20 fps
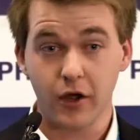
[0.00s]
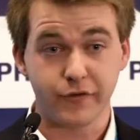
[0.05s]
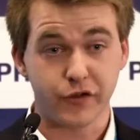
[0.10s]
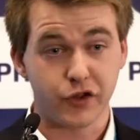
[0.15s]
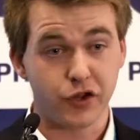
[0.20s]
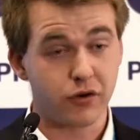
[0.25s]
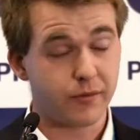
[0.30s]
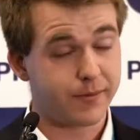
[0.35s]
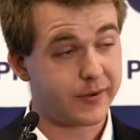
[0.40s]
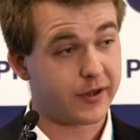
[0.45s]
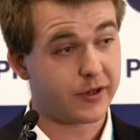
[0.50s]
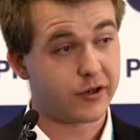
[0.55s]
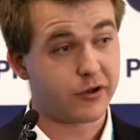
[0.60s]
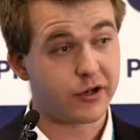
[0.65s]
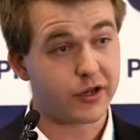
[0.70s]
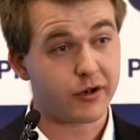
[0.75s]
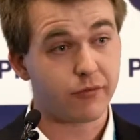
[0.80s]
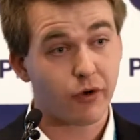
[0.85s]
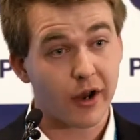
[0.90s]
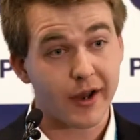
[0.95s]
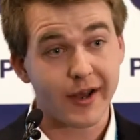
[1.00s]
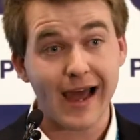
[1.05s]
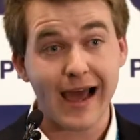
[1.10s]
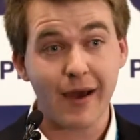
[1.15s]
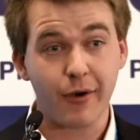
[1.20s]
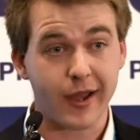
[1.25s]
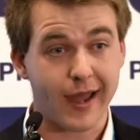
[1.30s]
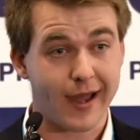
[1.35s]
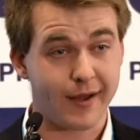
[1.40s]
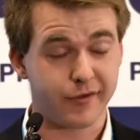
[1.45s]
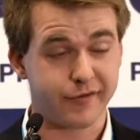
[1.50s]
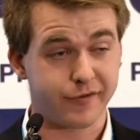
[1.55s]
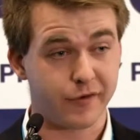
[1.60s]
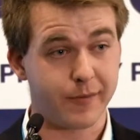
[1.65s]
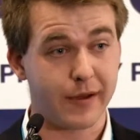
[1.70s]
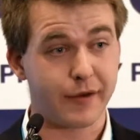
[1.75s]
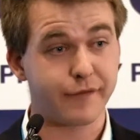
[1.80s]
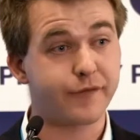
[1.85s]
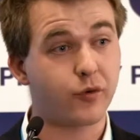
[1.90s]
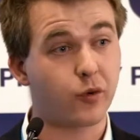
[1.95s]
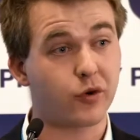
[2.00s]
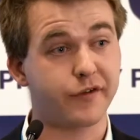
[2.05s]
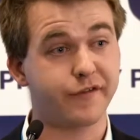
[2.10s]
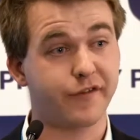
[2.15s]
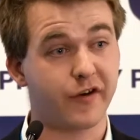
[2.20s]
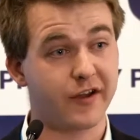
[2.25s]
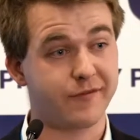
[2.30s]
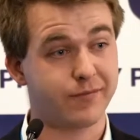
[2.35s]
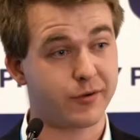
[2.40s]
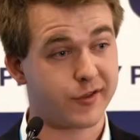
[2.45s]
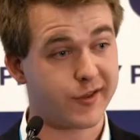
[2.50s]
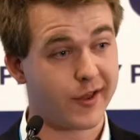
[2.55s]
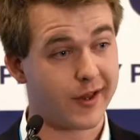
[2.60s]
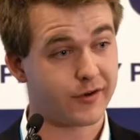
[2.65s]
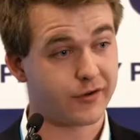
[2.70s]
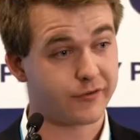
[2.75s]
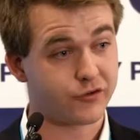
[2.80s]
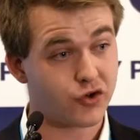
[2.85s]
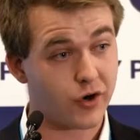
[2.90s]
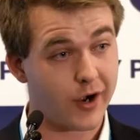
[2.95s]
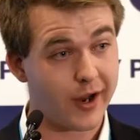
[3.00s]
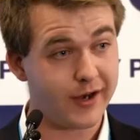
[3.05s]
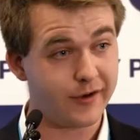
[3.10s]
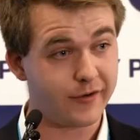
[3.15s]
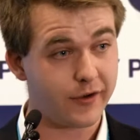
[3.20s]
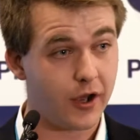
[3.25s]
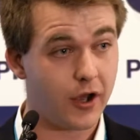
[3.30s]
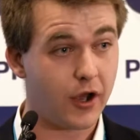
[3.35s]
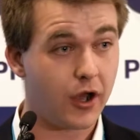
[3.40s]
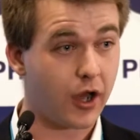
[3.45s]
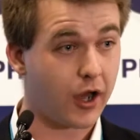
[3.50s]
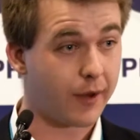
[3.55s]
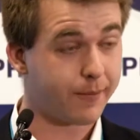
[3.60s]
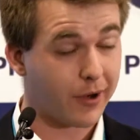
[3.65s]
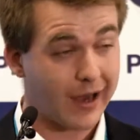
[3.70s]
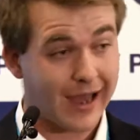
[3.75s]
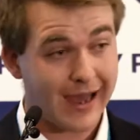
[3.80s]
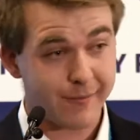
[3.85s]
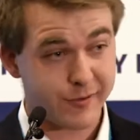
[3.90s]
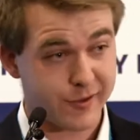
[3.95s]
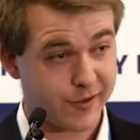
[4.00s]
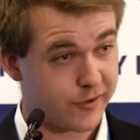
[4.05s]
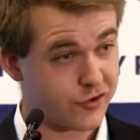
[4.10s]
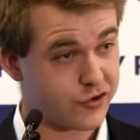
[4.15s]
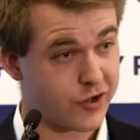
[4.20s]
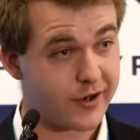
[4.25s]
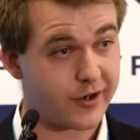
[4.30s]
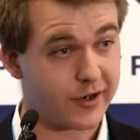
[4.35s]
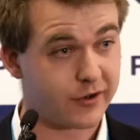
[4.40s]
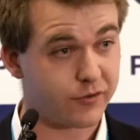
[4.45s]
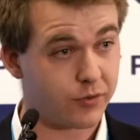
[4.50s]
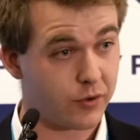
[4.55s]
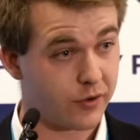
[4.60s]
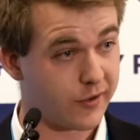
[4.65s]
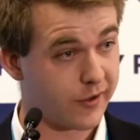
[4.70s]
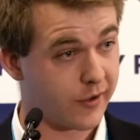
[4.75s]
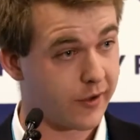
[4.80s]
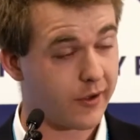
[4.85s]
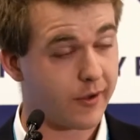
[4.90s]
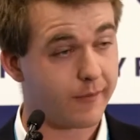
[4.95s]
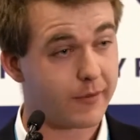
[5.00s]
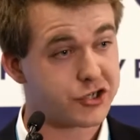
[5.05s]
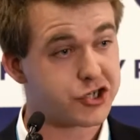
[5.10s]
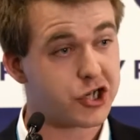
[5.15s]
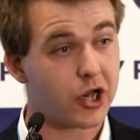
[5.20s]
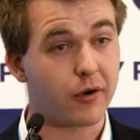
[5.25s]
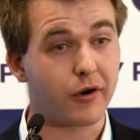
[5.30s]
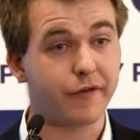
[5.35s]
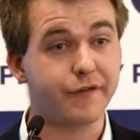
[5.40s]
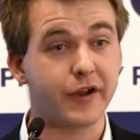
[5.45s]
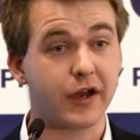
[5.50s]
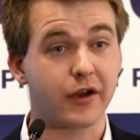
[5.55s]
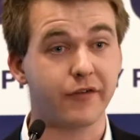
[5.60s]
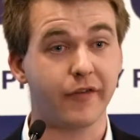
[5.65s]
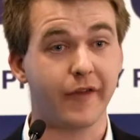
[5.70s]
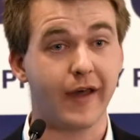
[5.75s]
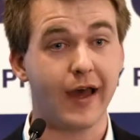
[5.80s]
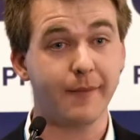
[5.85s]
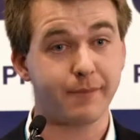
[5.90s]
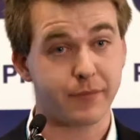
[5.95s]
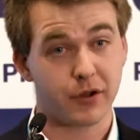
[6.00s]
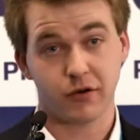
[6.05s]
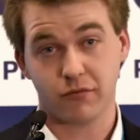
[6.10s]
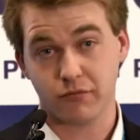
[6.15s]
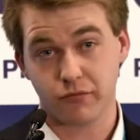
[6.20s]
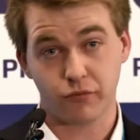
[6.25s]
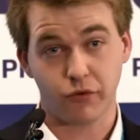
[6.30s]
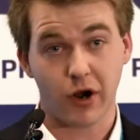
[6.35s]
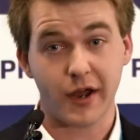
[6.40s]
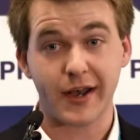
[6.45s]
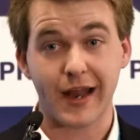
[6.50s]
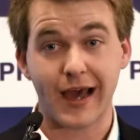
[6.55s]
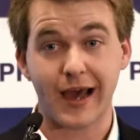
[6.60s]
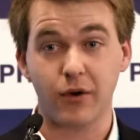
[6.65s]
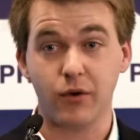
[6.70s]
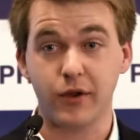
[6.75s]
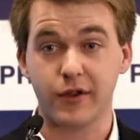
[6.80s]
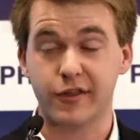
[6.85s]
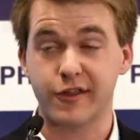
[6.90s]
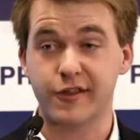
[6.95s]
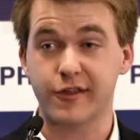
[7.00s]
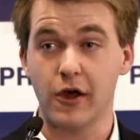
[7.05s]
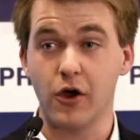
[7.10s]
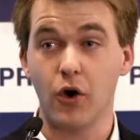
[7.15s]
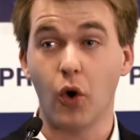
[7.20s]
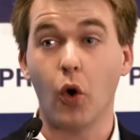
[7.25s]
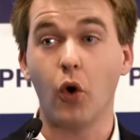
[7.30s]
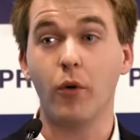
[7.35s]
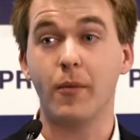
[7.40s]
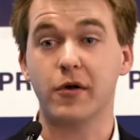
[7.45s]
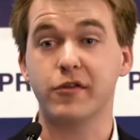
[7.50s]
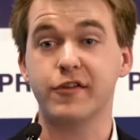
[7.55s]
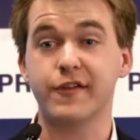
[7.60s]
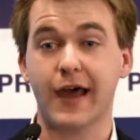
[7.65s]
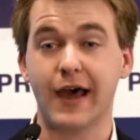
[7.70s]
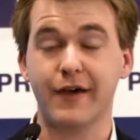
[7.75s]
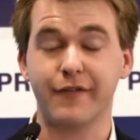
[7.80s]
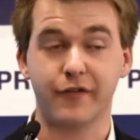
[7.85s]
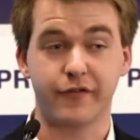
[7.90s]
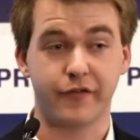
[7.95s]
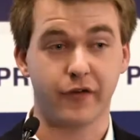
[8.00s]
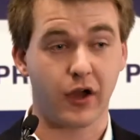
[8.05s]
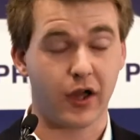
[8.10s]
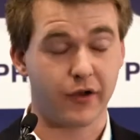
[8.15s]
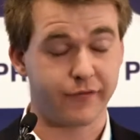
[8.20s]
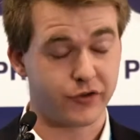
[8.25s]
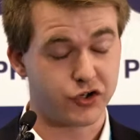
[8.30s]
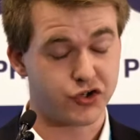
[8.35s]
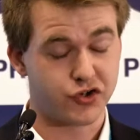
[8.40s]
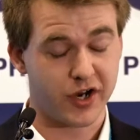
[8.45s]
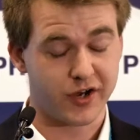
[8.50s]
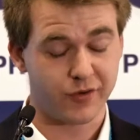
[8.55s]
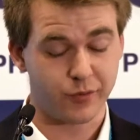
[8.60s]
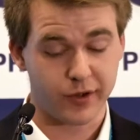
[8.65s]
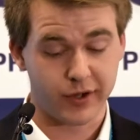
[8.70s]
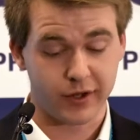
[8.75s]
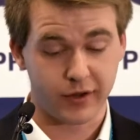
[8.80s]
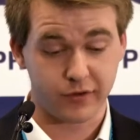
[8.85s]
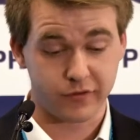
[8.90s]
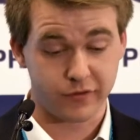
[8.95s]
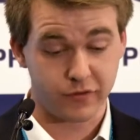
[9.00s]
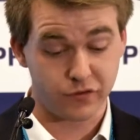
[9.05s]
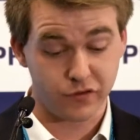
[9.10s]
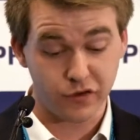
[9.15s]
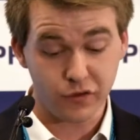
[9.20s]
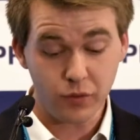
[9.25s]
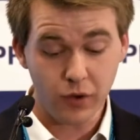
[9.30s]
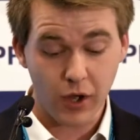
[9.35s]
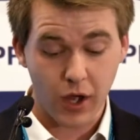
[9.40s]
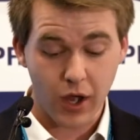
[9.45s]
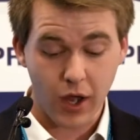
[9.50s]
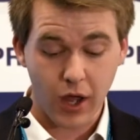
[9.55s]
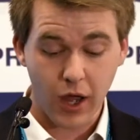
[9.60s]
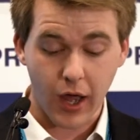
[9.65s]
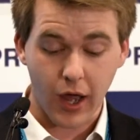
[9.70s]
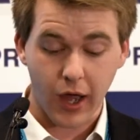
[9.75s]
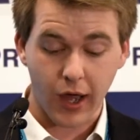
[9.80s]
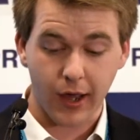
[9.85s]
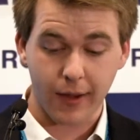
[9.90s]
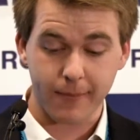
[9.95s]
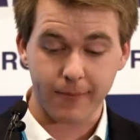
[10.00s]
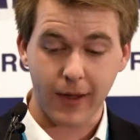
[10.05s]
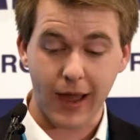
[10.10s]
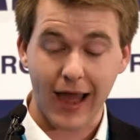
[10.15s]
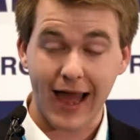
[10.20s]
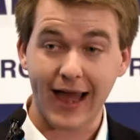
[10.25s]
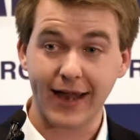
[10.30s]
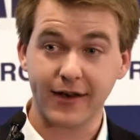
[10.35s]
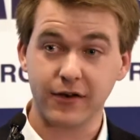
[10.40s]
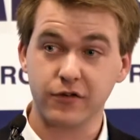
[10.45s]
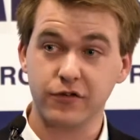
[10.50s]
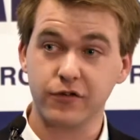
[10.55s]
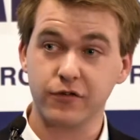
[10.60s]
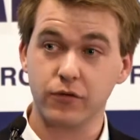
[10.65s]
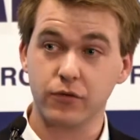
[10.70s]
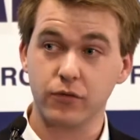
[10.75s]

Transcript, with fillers: The European Union right now accounts for about 45% of trade. Uh, perhaps it's trending towards a, a, much lower figure than that, but right now it's almost half of, the trade we do. Um, and